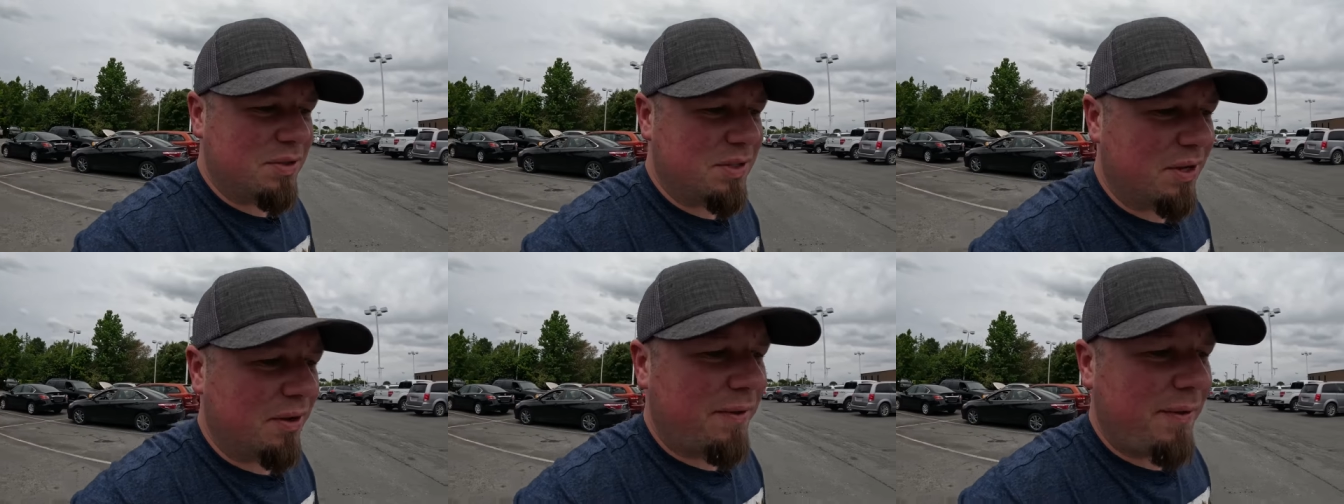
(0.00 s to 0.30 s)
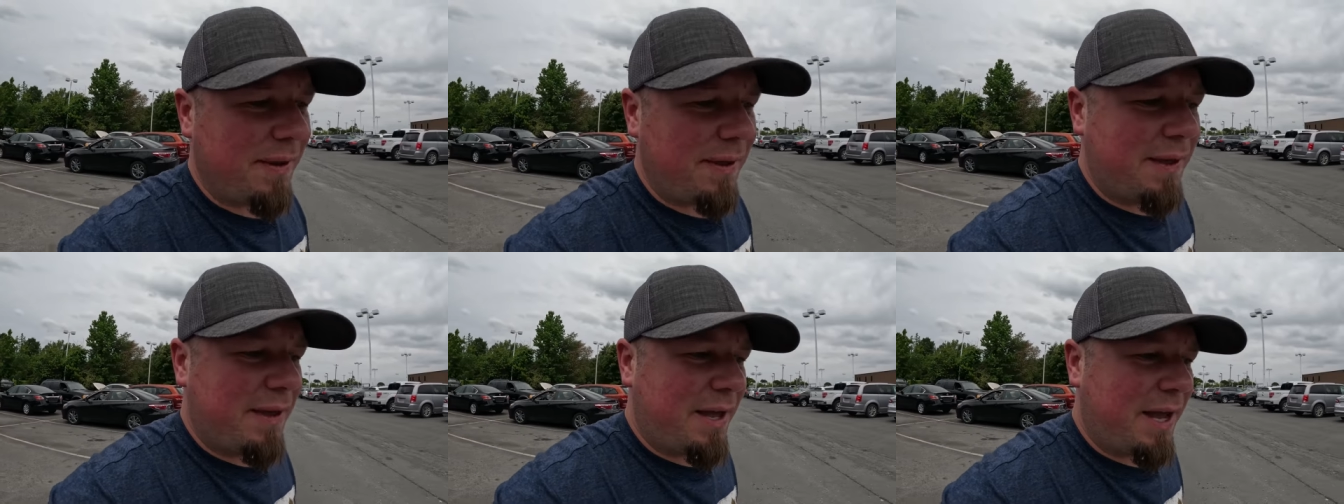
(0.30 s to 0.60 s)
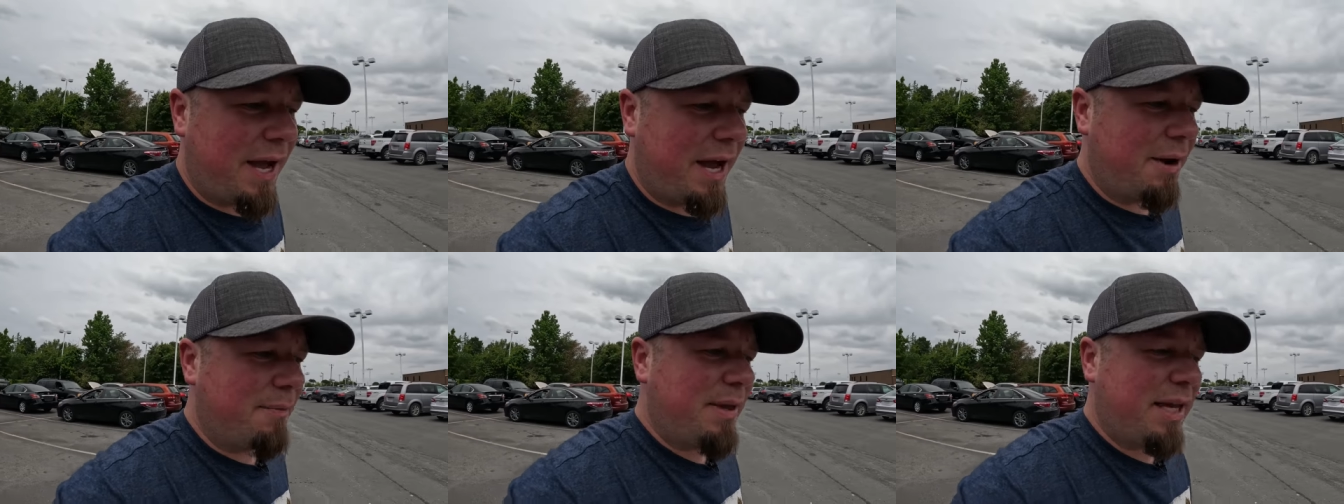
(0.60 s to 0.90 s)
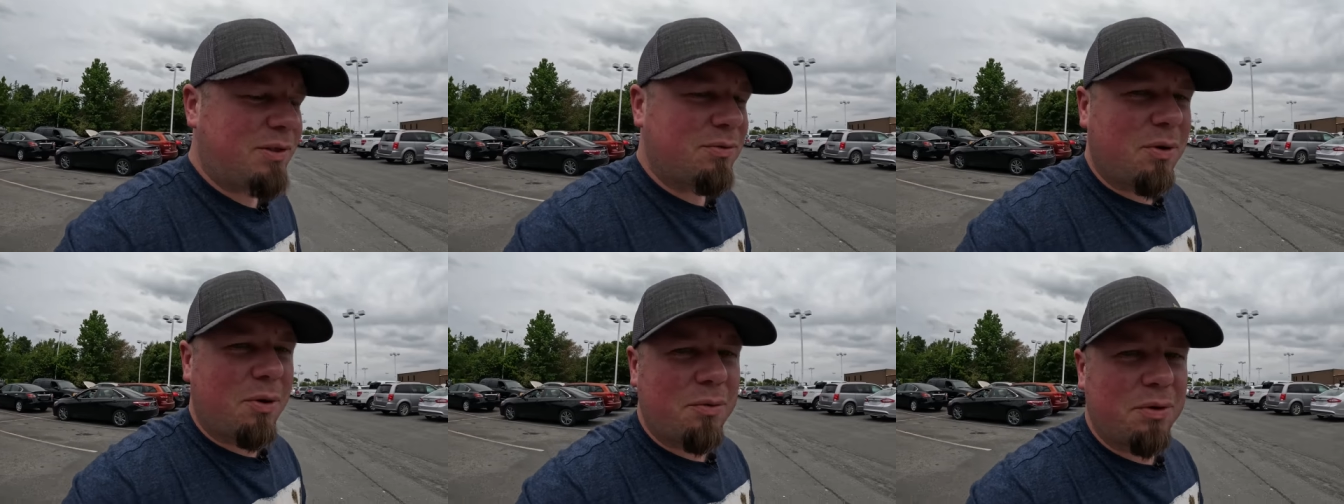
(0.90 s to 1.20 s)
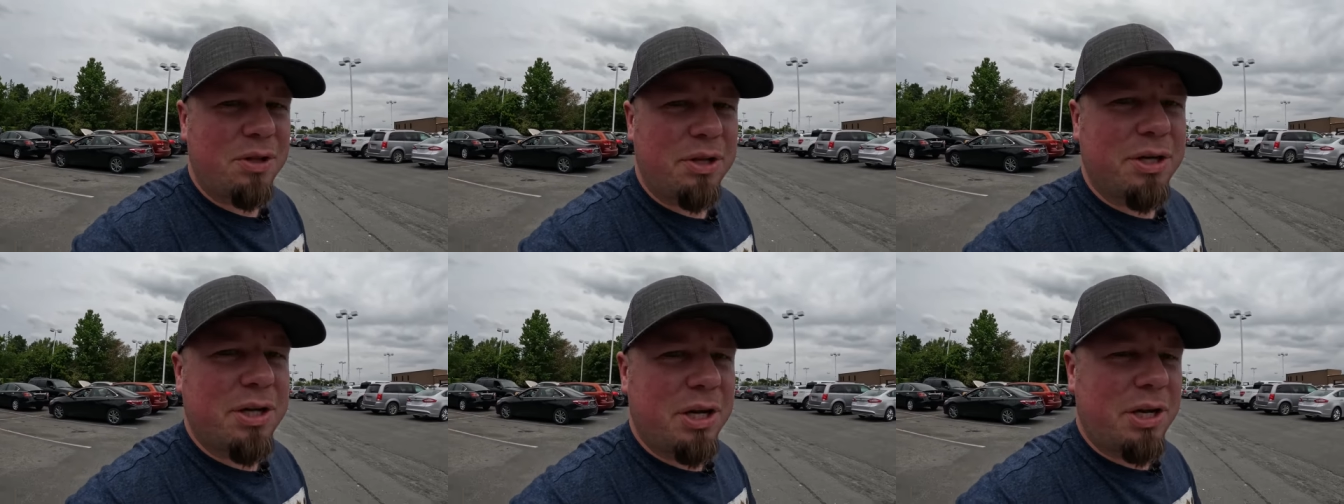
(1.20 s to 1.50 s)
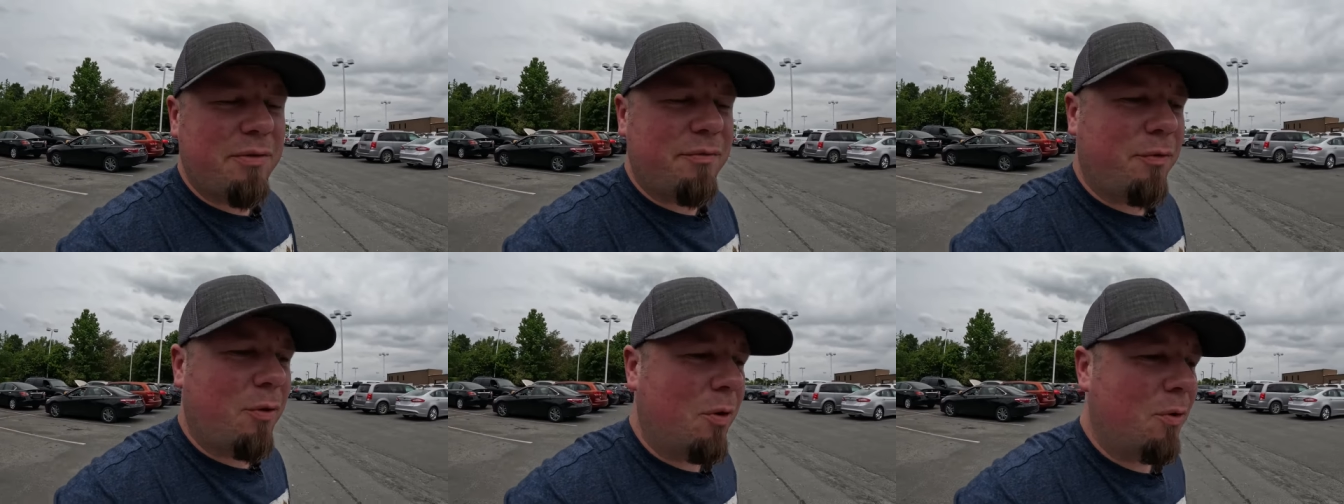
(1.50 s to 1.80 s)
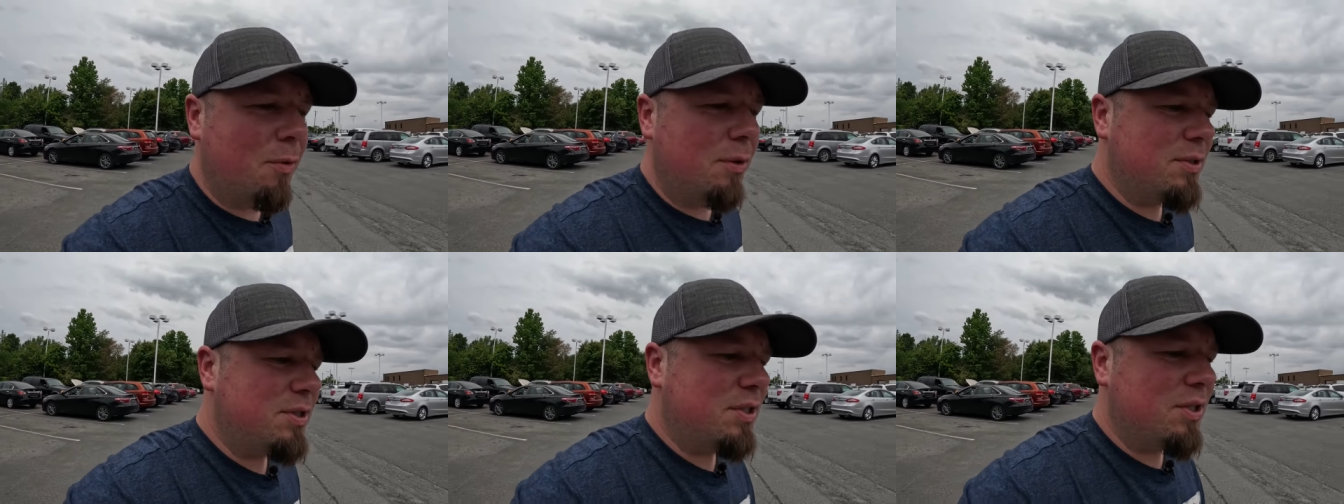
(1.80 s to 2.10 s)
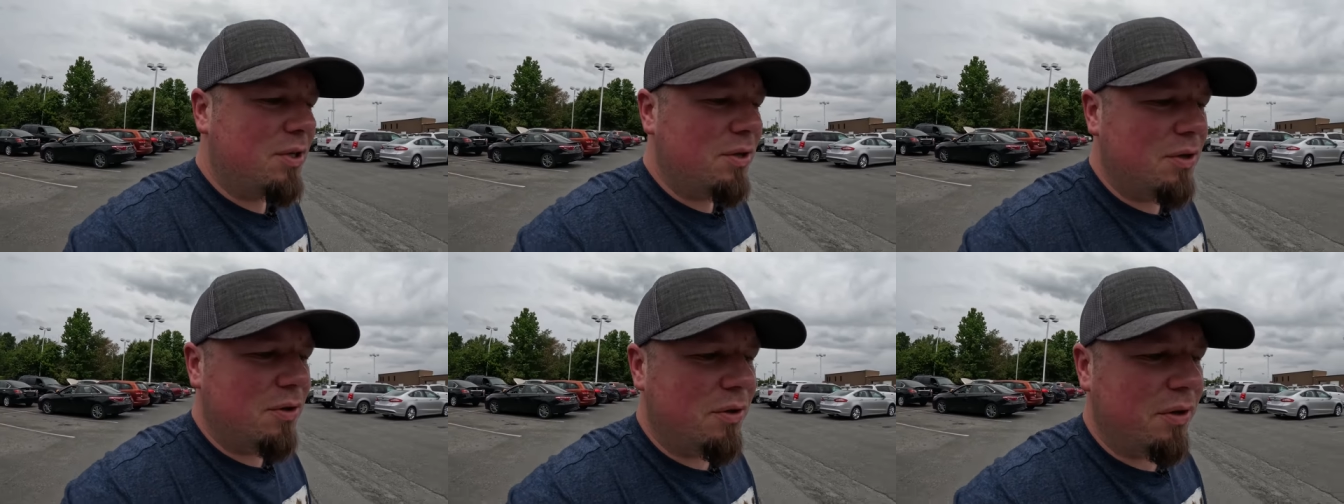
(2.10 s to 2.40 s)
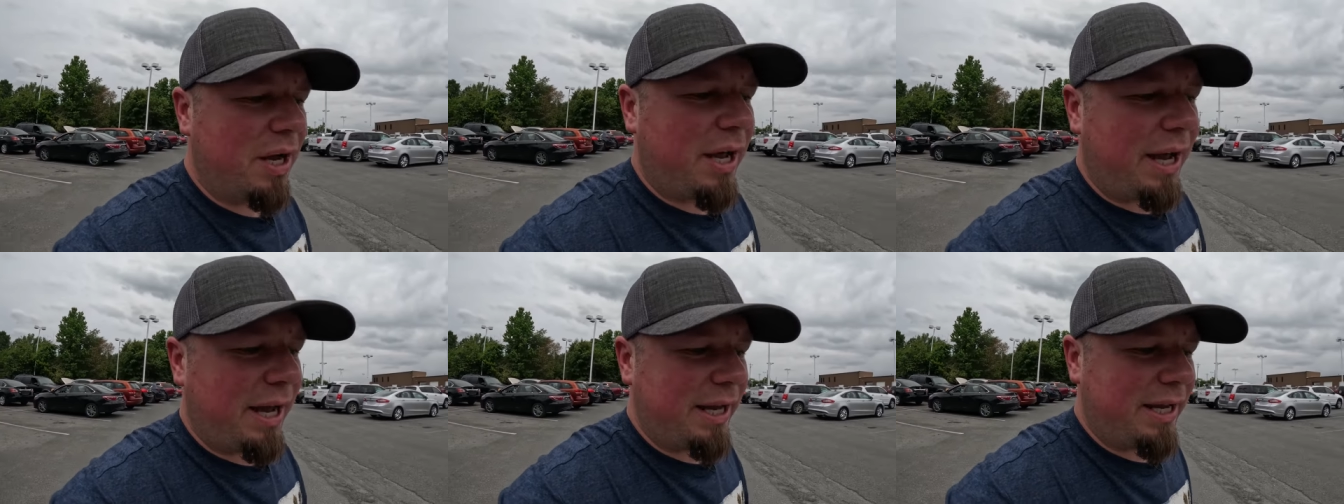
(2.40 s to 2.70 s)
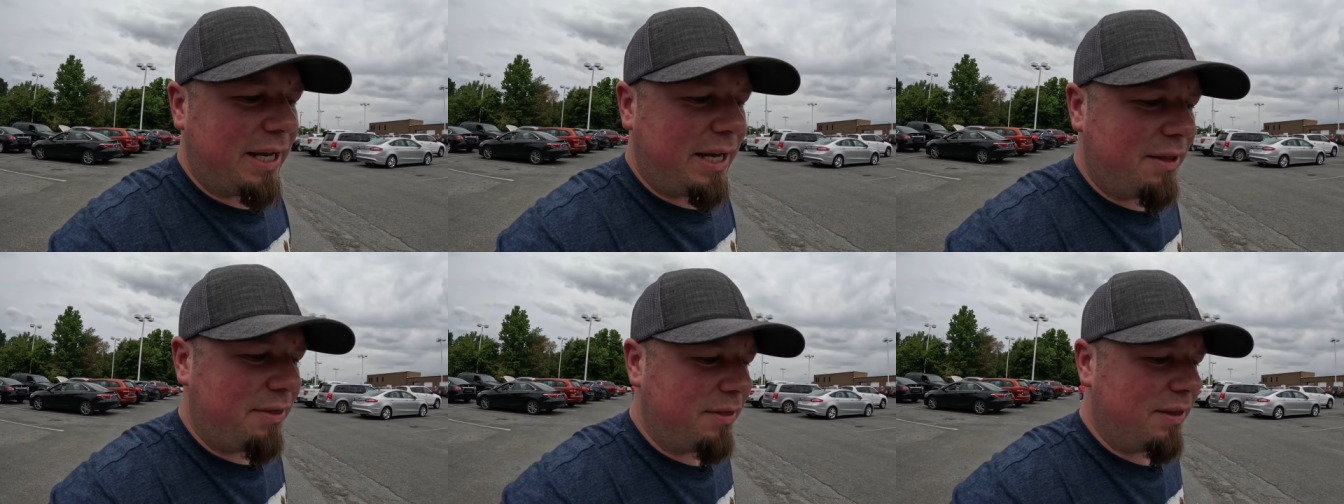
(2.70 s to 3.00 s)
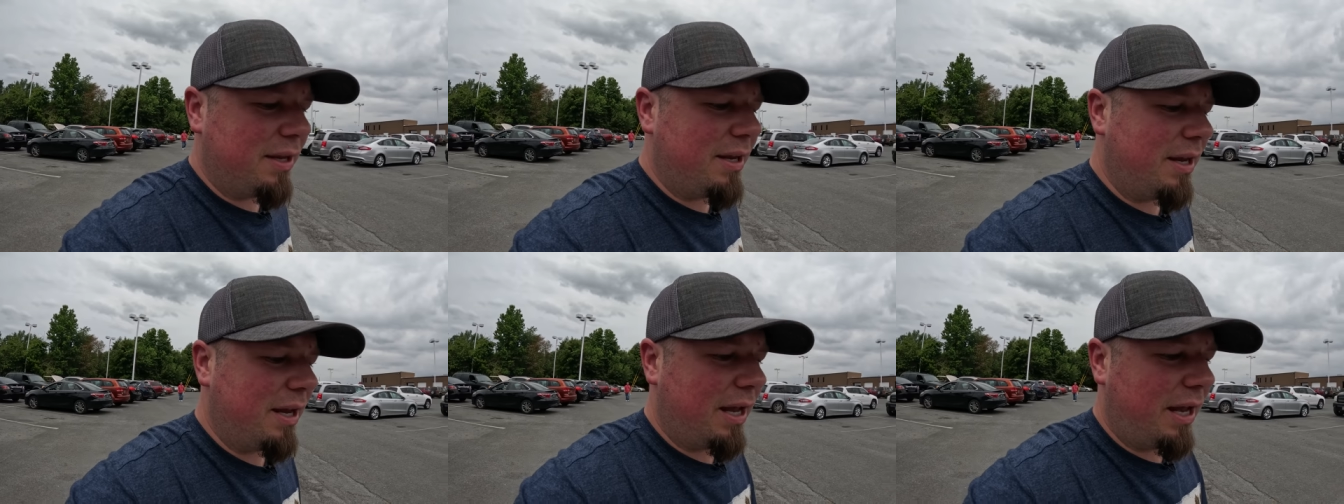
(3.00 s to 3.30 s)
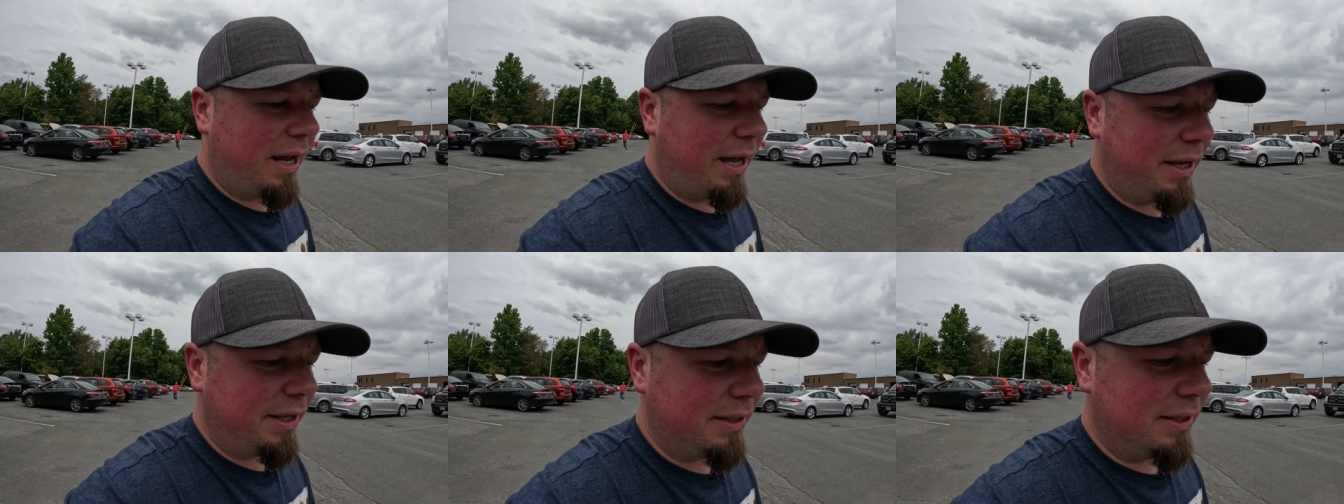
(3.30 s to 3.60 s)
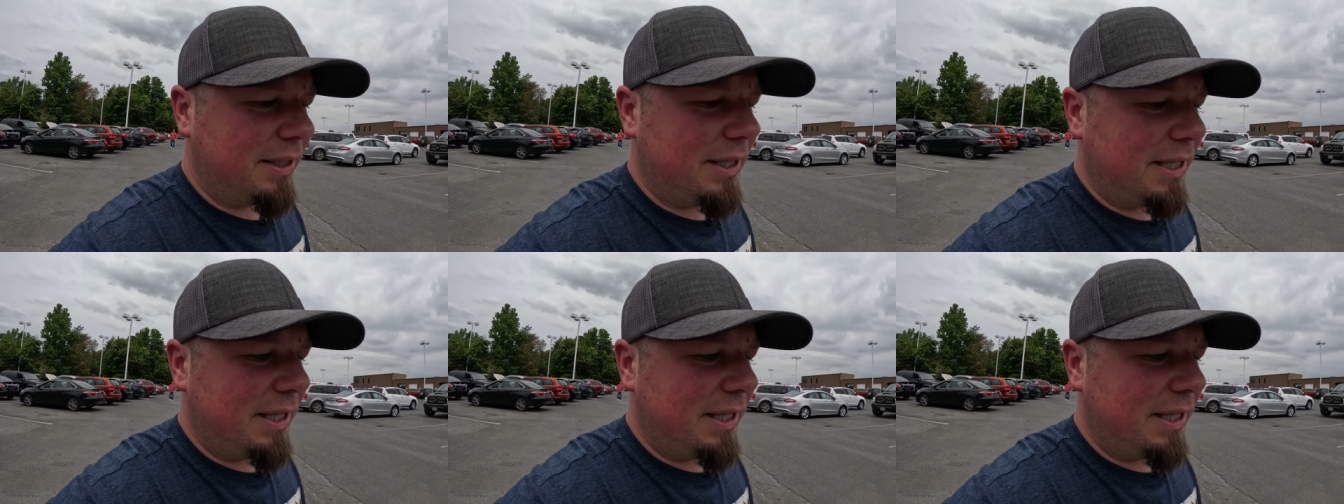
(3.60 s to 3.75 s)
So um, that's what we're looking forward to uh, in the uh,